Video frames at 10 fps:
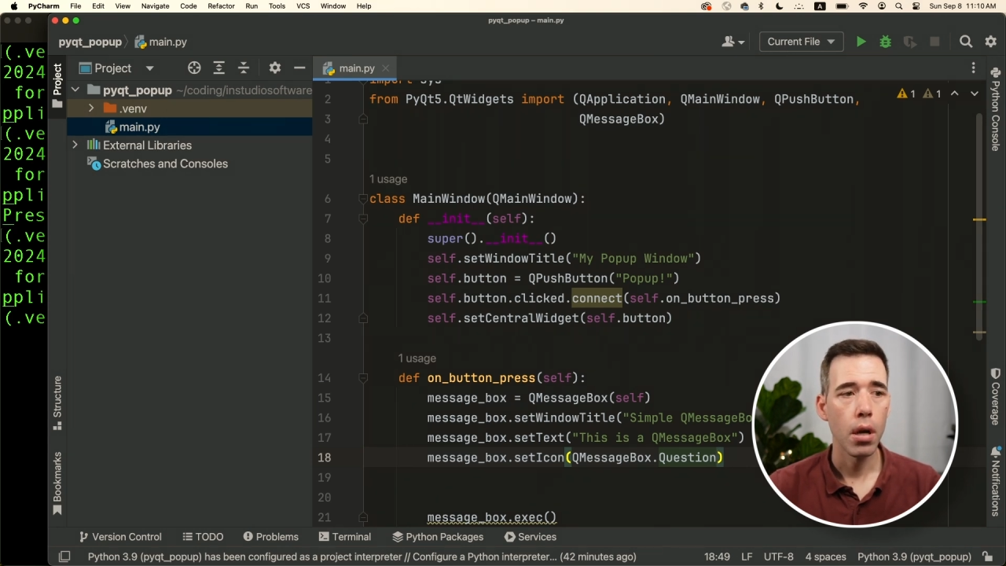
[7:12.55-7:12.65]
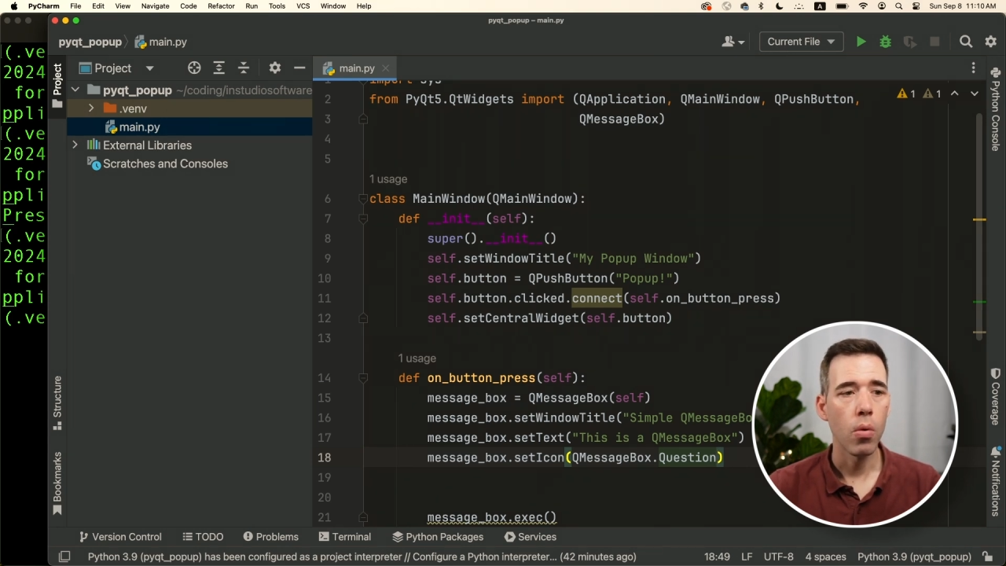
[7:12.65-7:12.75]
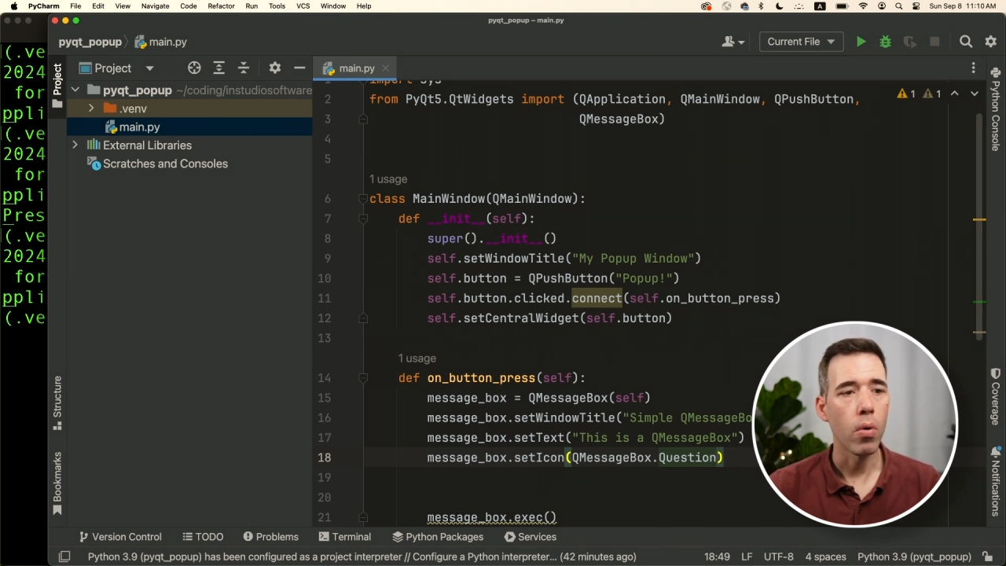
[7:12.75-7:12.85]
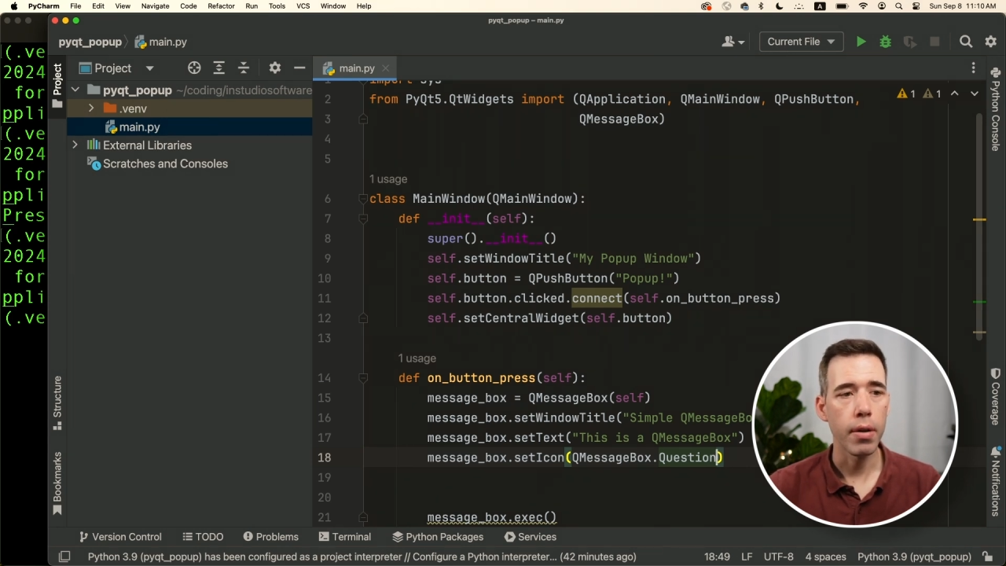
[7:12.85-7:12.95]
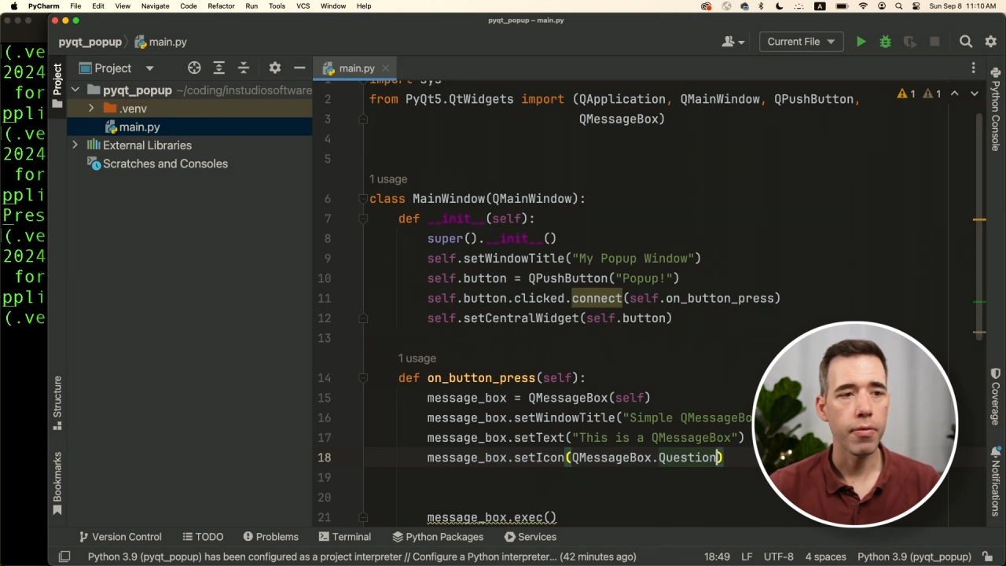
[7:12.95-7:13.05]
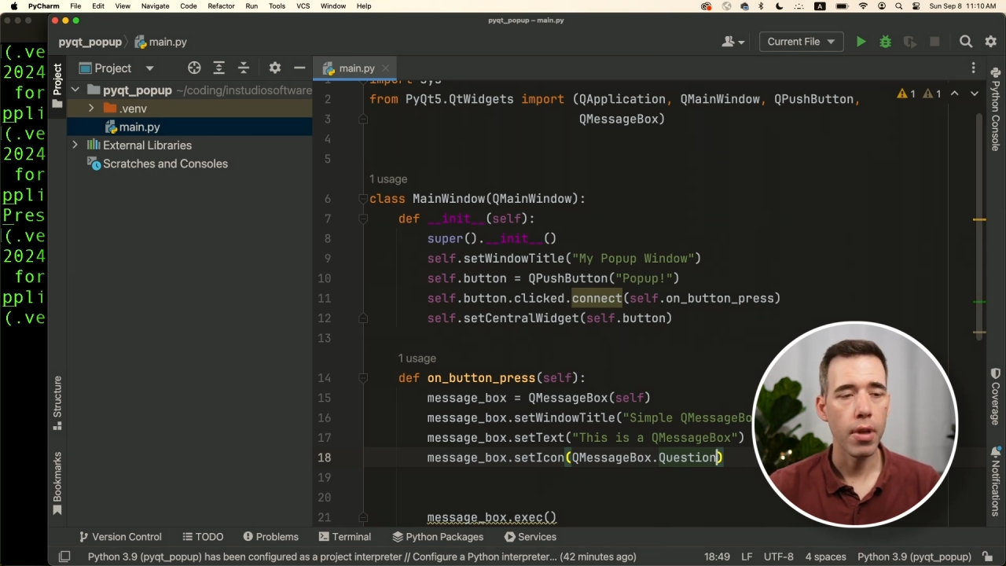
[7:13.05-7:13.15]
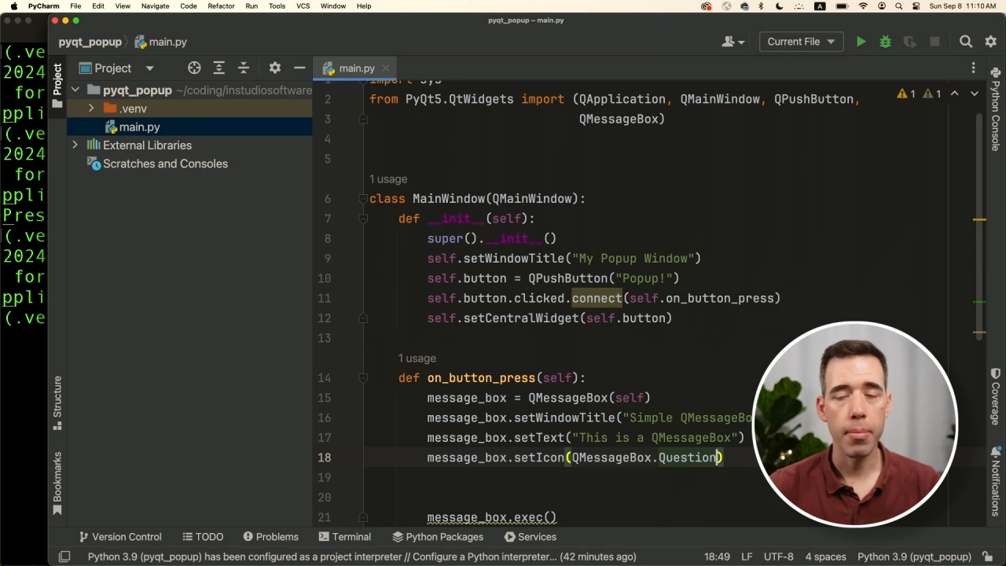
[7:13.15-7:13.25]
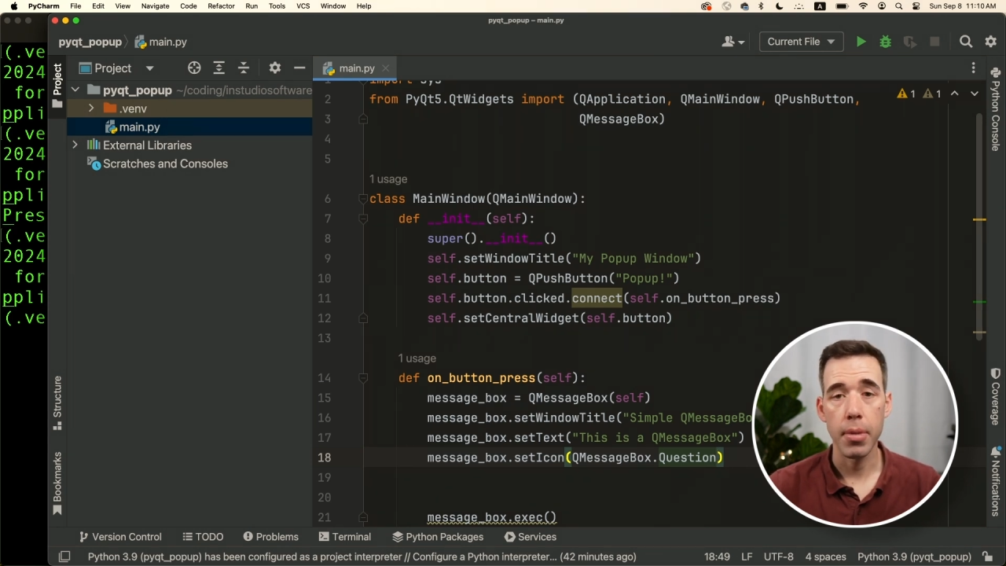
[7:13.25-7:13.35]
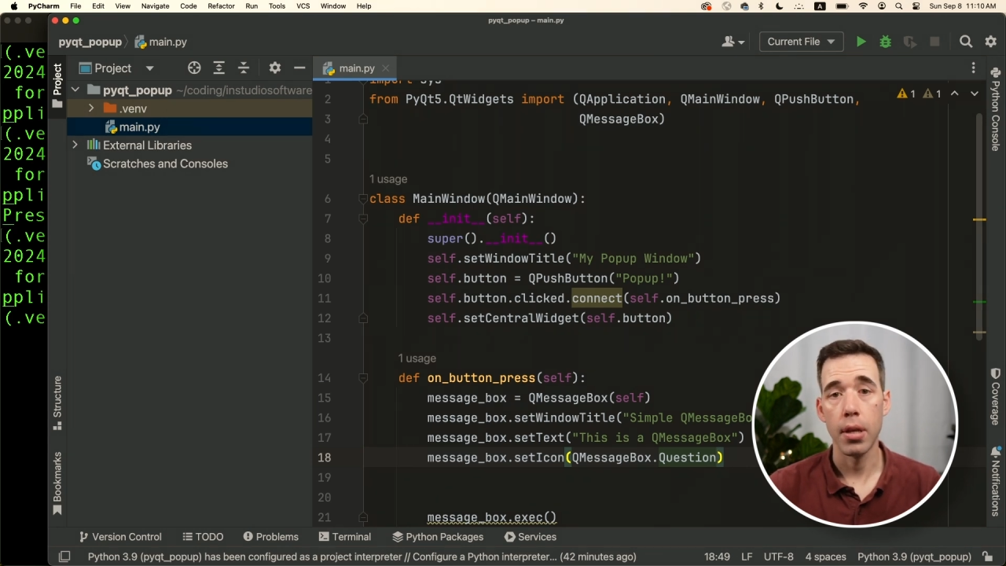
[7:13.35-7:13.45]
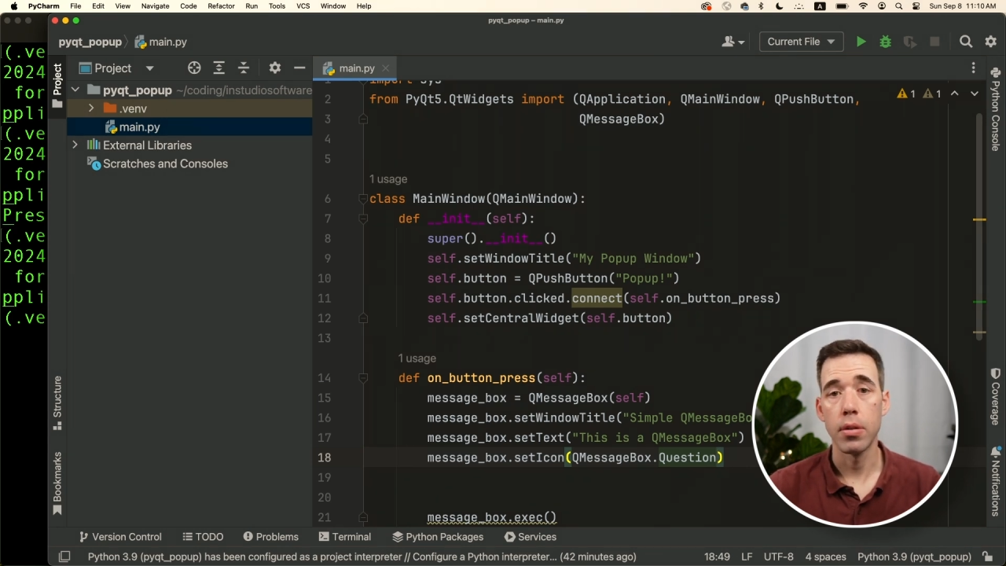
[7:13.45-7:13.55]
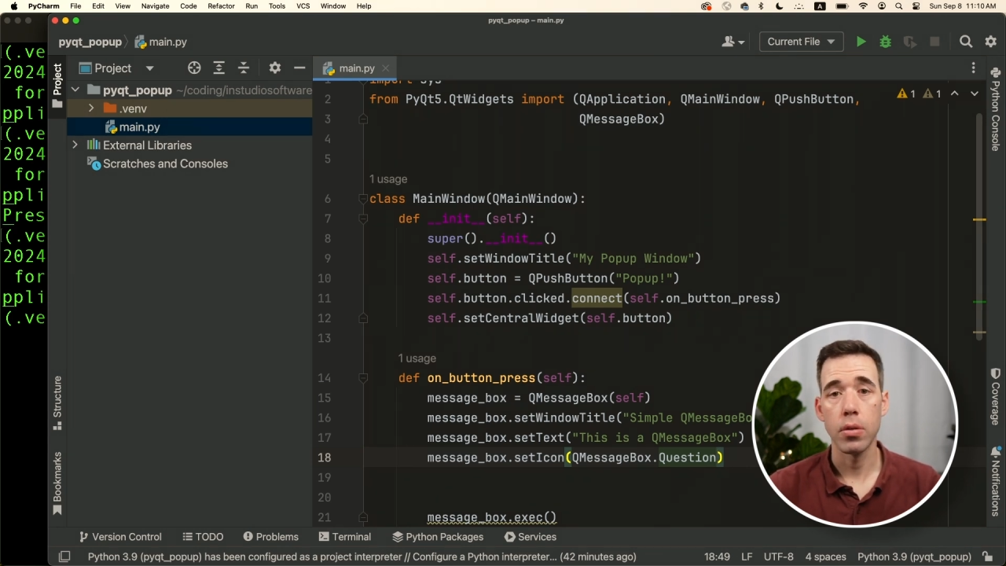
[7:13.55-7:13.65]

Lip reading: One of them is